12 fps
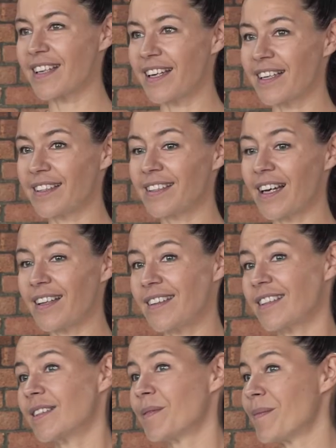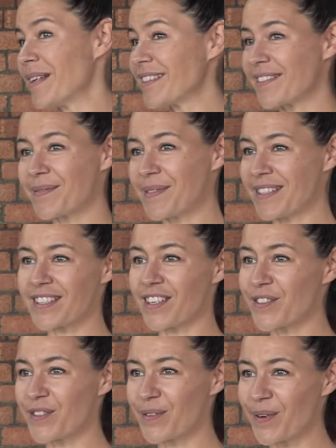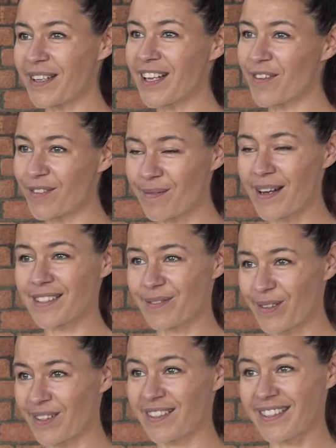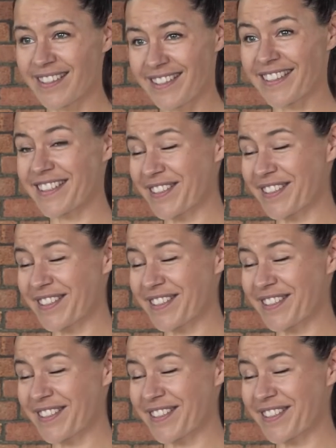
And I think the momentum in this country right now for basketball is